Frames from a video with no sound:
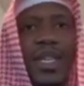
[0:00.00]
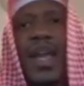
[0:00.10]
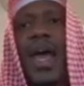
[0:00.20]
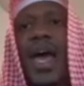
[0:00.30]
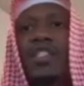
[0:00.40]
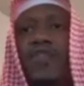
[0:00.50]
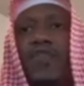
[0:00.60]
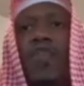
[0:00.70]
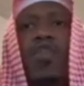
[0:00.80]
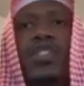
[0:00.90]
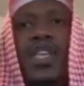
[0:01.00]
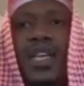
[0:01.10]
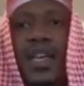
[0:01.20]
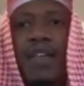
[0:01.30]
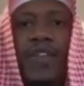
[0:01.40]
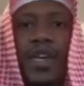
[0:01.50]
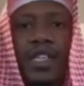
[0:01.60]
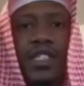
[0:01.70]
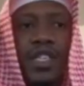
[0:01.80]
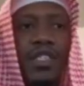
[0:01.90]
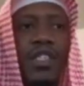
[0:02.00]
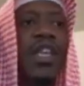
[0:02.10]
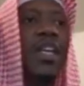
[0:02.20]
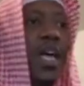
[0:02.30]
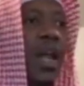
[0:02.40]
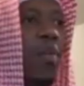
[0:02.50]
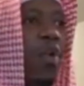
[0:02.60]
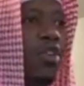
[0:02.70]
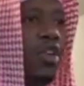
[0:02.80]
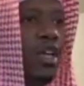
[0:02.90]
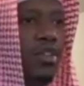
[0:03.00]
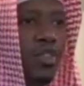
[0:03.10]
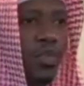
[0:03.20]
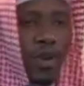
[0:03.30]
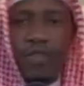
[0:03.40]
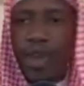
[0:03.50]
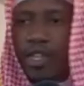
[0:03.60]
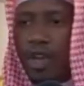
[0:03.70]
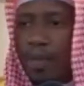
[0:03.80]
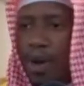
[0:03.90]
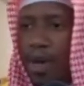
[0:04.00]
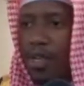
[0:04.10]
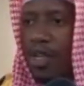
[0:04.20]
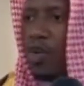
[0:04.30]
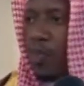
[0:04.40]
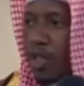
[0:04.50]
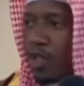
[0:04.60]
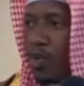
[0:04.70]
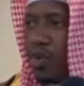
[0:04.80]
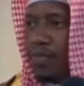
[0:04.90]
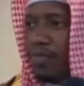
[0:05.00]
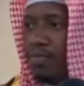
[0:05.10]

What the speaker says: that has four significances that I want to reflect upon with you,